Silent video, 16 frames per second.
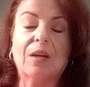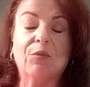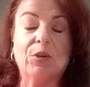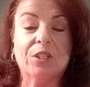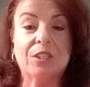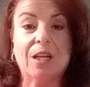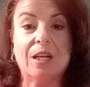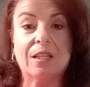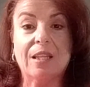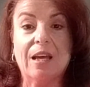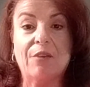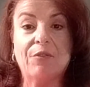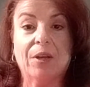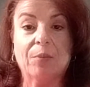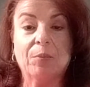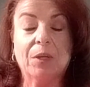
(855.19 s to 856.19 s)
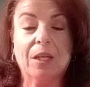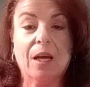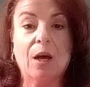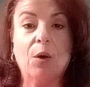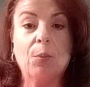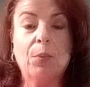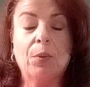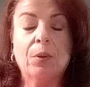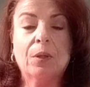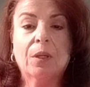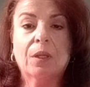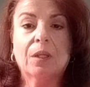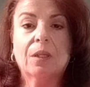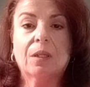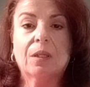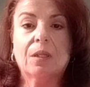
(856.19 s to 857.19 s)
I've reached out to that family to help
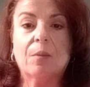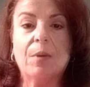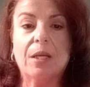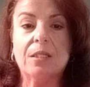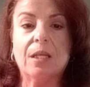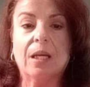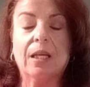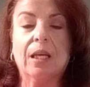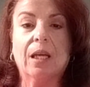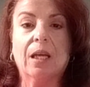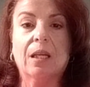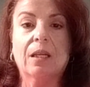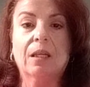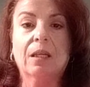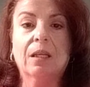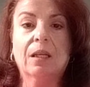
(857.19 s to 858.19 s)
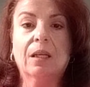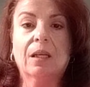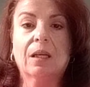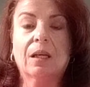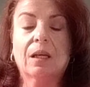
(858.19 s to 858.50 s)
the best I can.